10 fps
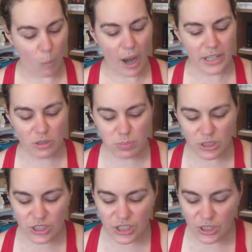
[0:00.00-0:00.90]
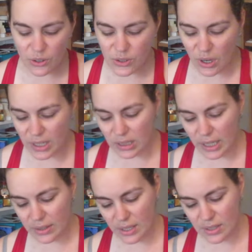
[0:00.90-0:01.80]
Why do you put stickers on it
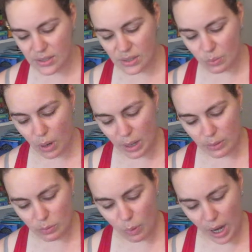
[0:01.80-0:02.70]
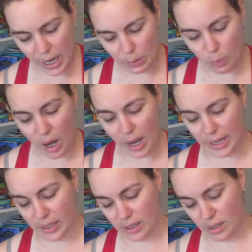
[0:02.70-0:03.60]
like this?
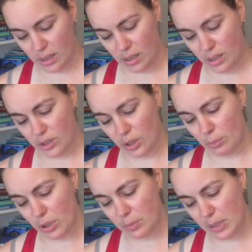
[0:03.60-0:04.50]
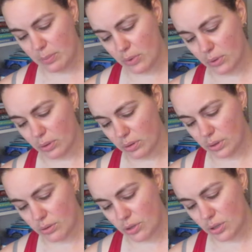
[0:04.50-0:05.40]
Why? Your book people,
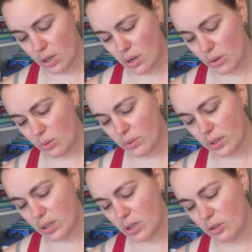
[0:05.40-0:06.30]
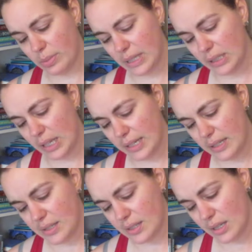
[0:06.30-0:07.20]
you should know that nobody
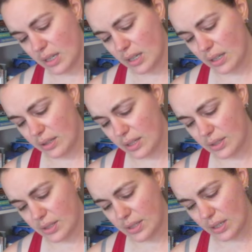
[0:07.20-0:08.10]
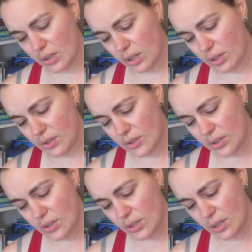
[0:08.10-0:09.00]
likes these
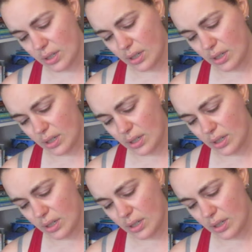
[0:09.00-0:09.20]
stickers.